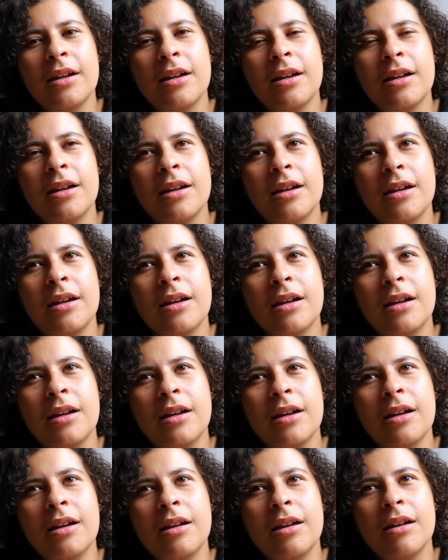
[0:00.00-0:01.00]

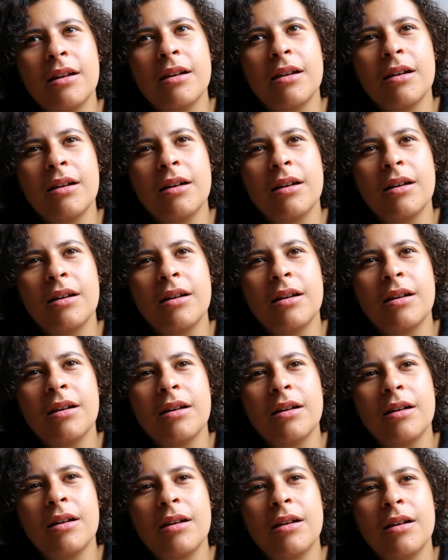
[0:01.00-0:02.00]

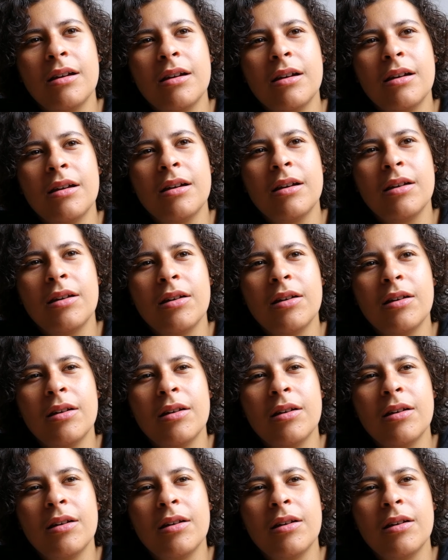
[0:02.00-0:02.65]
[no speech]